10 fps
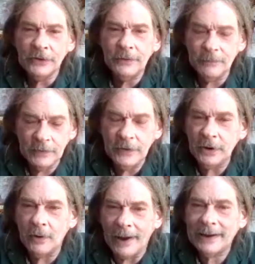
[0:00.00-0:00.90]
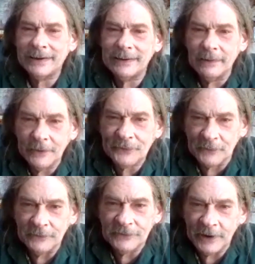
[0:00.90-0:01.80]
I could
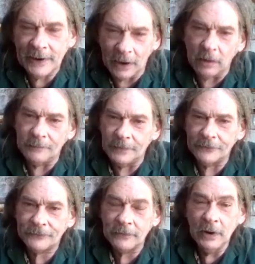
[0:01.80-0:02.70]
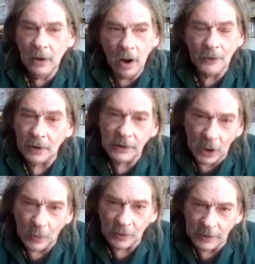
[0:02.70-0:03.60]
listen to Elvis on a
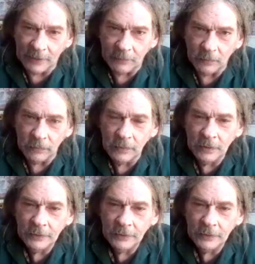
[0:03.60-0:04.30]
lower level.